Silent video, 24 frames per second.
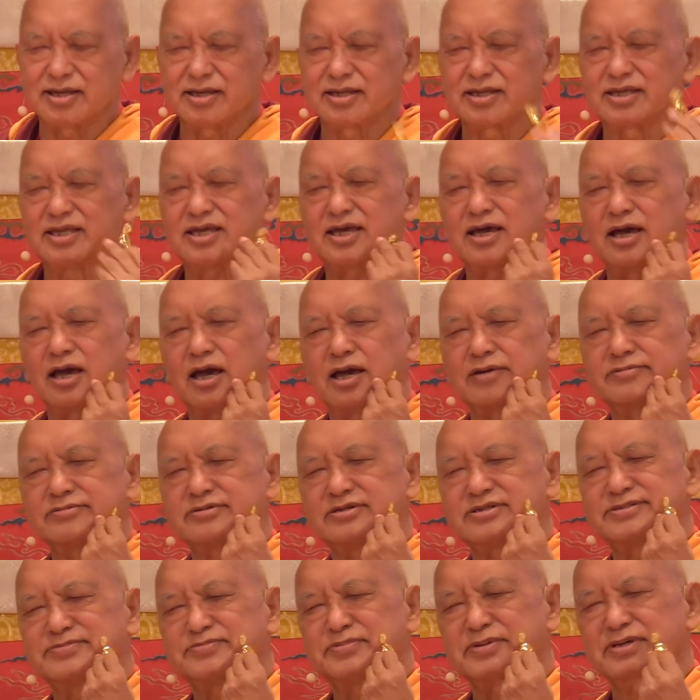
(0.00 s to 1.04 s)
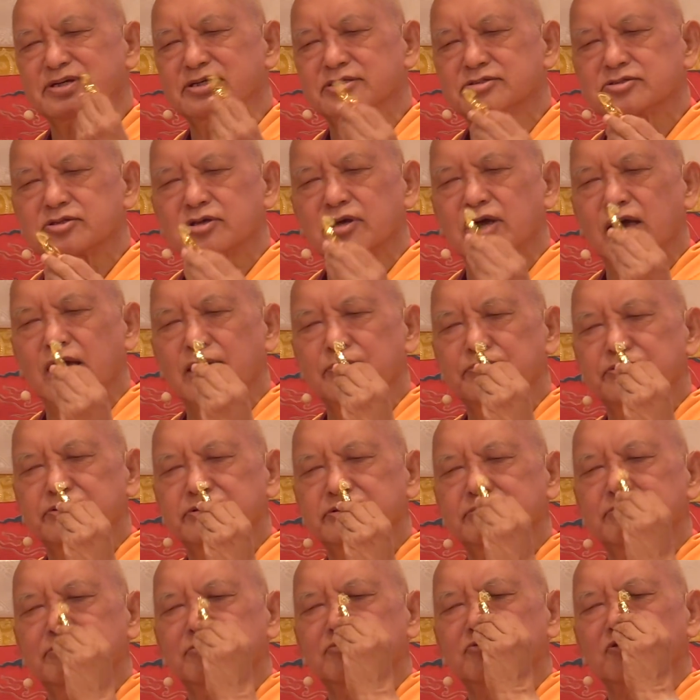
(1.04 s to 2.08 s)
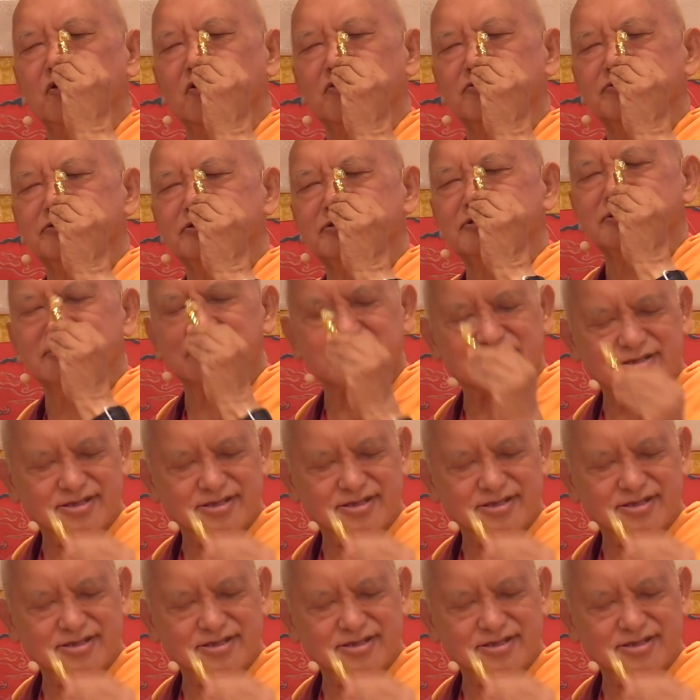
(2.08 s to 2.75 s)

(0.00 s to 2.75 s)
Here I have to speak, so I put nose.